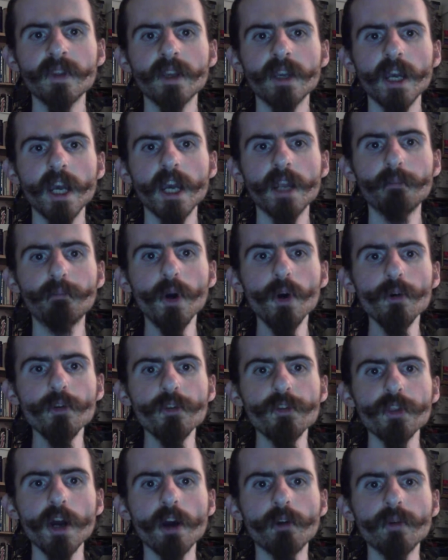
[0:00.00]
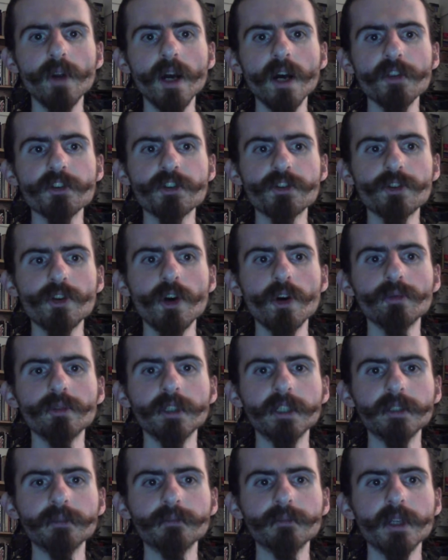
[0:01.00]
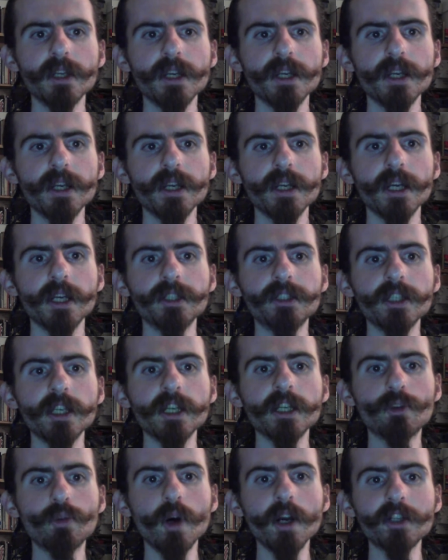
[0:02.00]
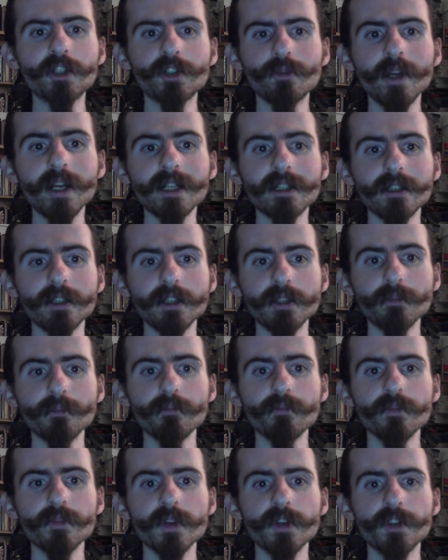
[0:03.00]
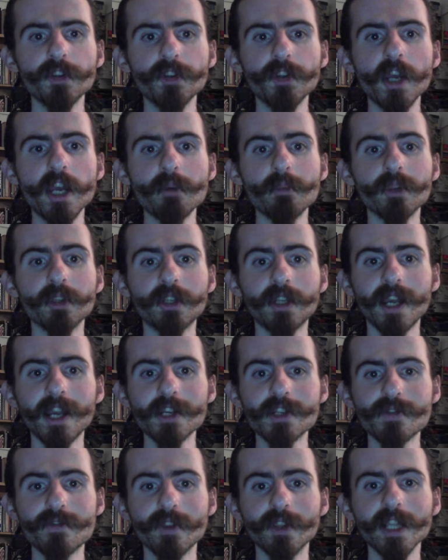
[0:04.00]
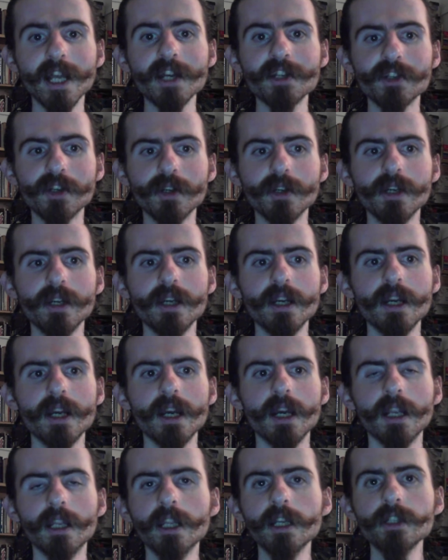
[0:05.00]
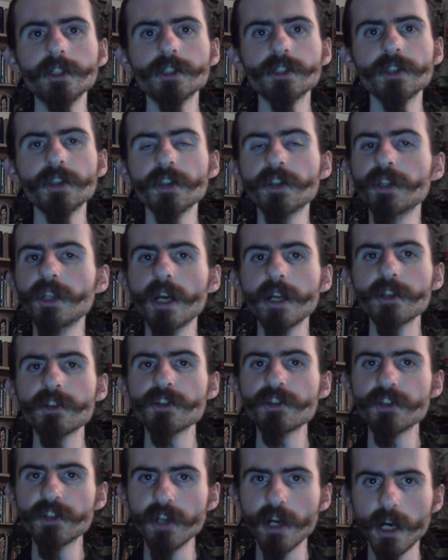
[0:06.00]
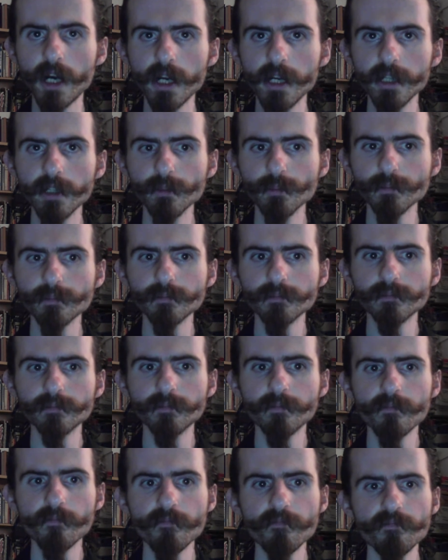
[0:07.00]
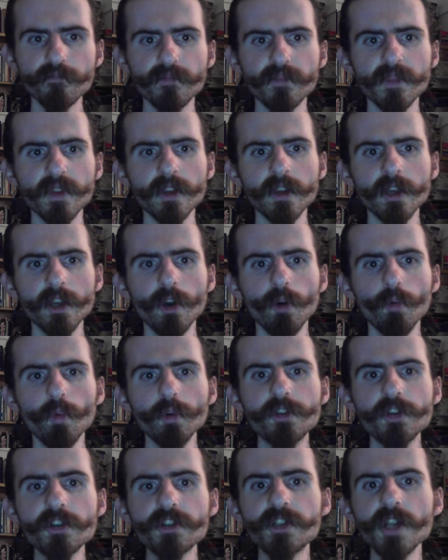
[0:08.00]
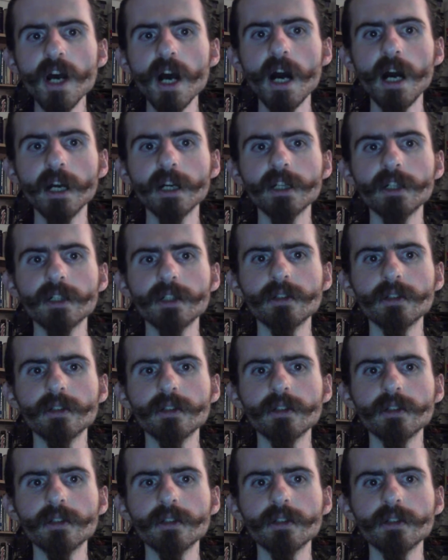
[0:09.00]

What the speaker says: and both are rather strongly, indeed quite directly, in the name in the case of the latter, linked to the night sky, which is dark,